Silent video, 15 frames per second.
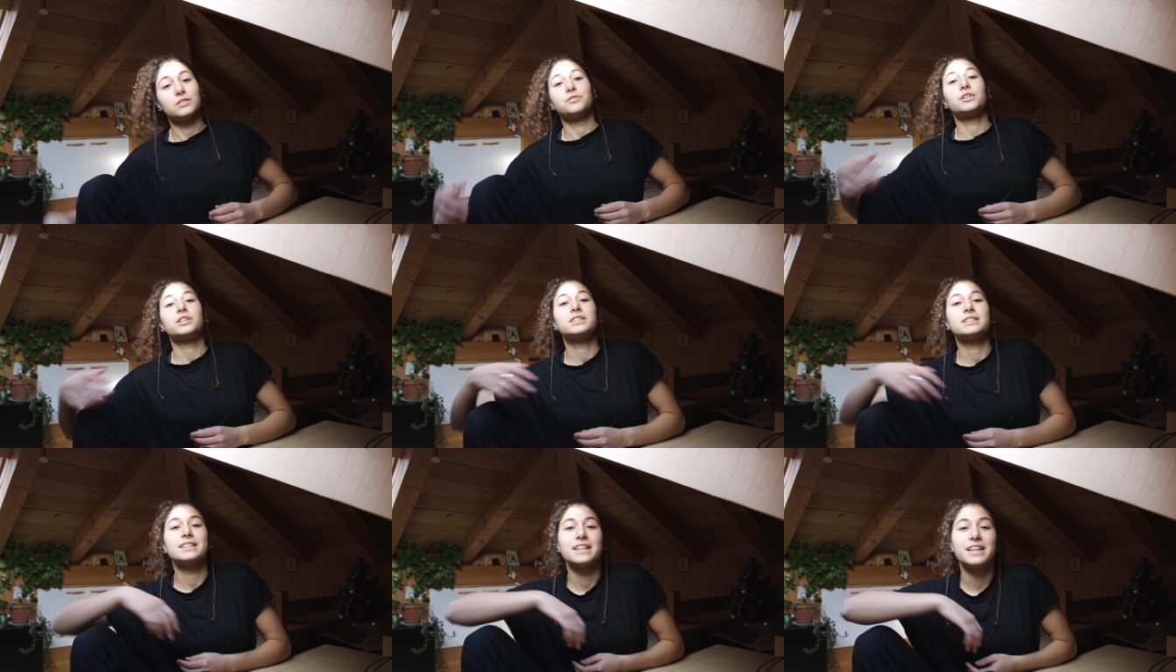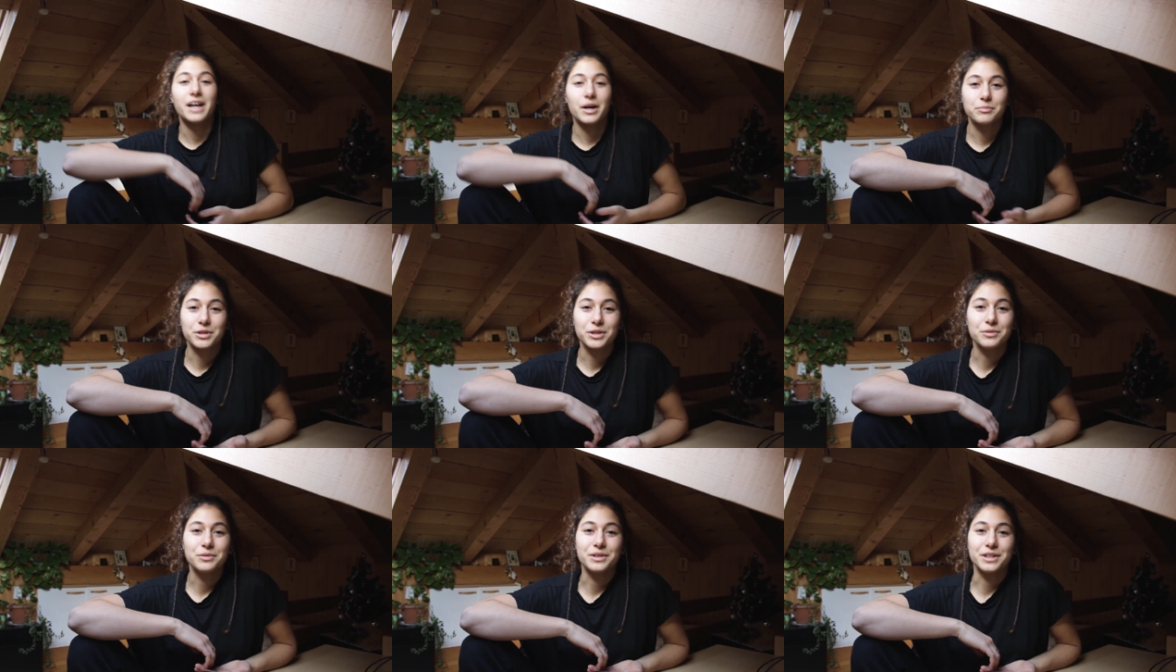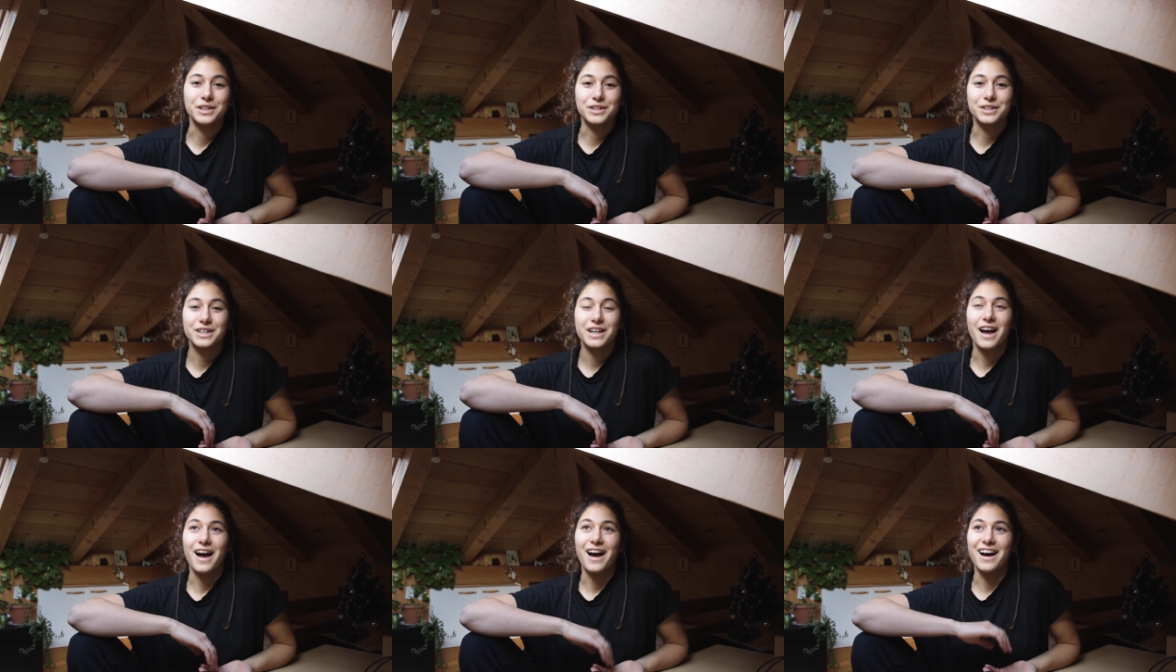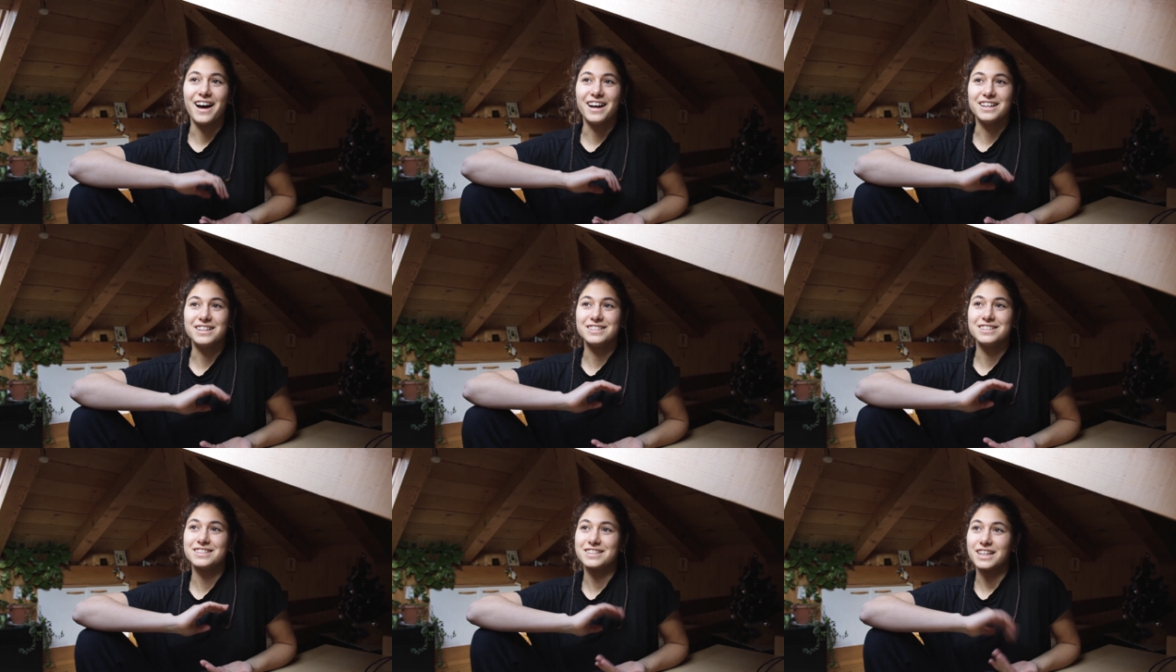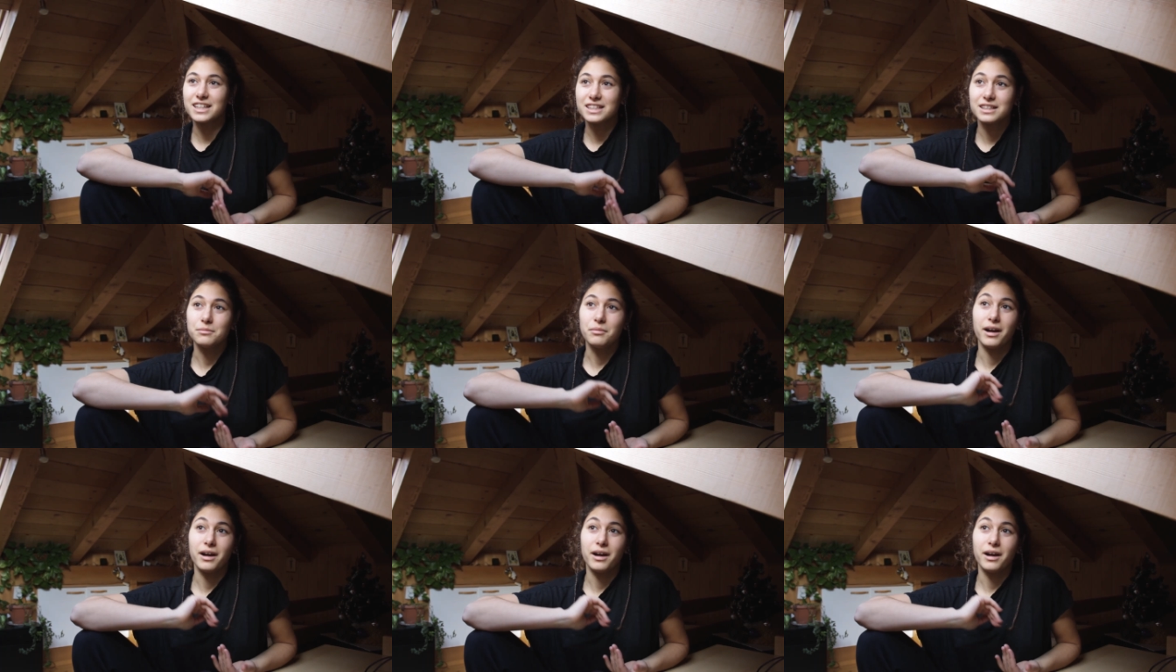Well, firstly, Happy New Year, and secondly,